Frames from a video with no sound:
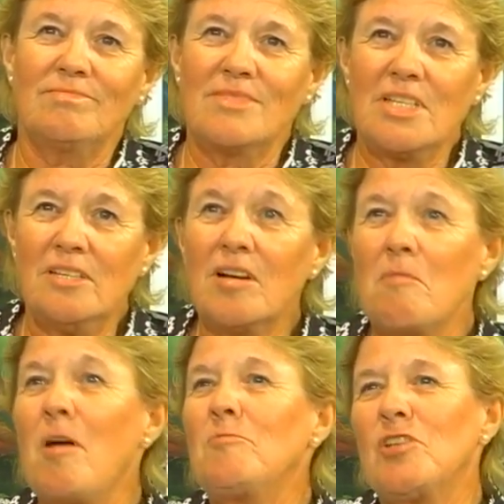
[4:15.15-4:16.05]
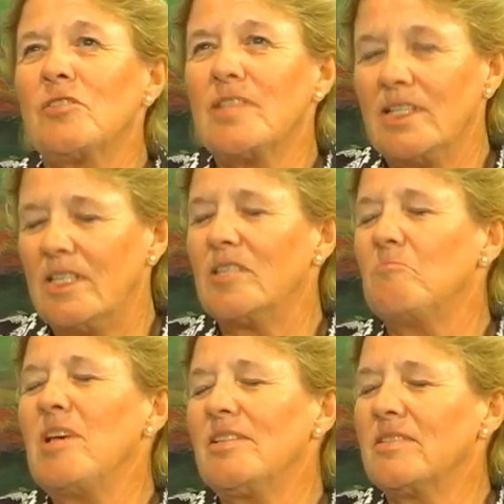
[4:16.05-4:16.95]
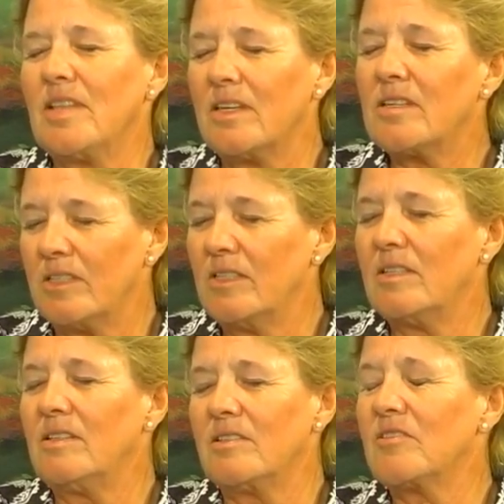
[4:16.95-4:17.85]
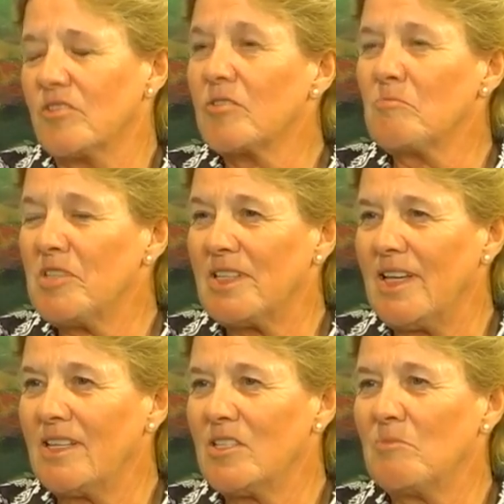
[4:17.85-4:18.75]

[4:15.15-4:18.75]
you know, I'm, I'm, sure they did the best they could in the circumstance,